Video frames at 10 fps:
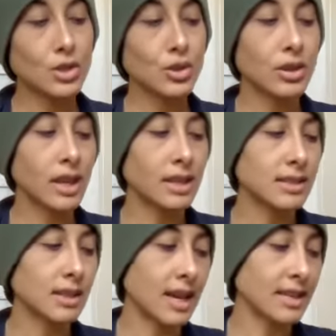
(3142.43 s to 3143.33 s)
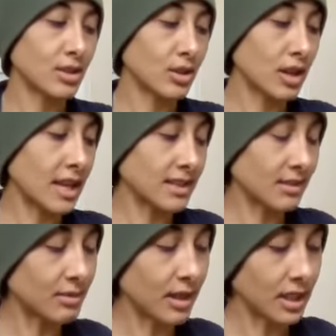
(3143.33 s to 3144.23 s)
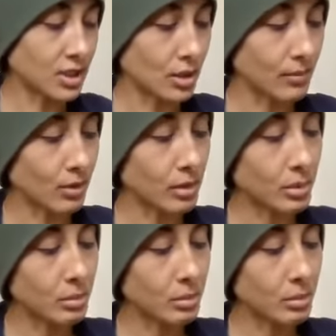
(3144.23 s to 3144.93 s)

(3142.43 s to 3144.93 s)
Judith Hanson Lassiter has a funny term for it,